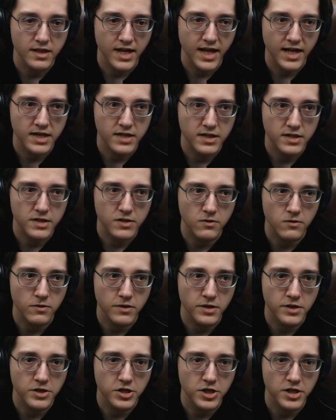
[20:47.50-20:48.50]
that
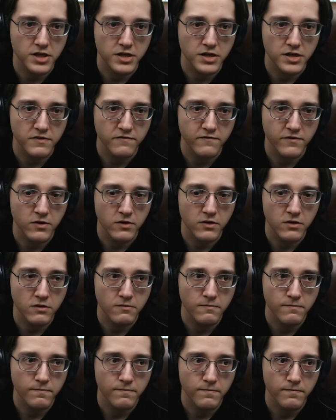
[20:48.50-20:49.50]
storage is full.